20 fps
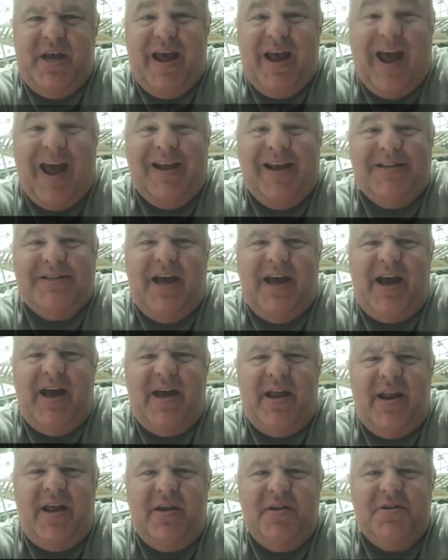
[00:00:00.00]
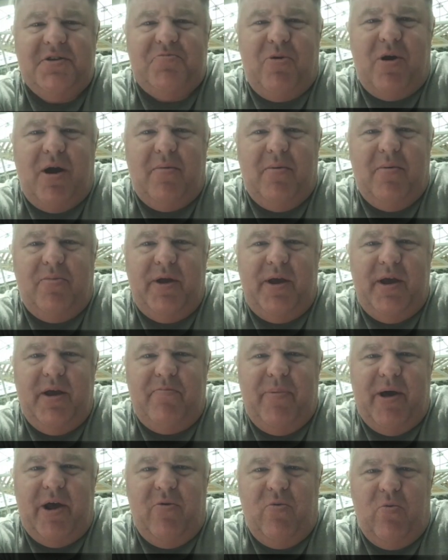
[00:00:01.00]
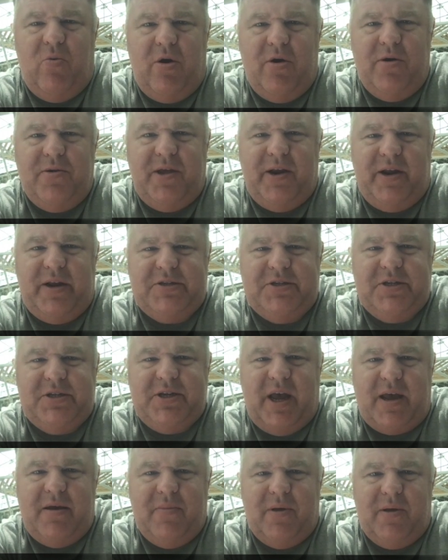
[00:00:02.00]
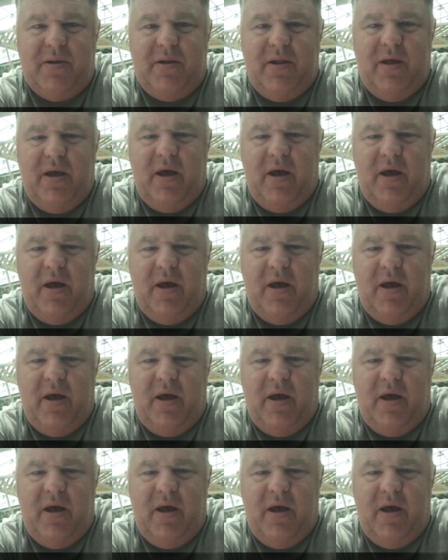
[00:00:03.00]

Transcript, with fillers: say anxiety is probably a better word than excitement.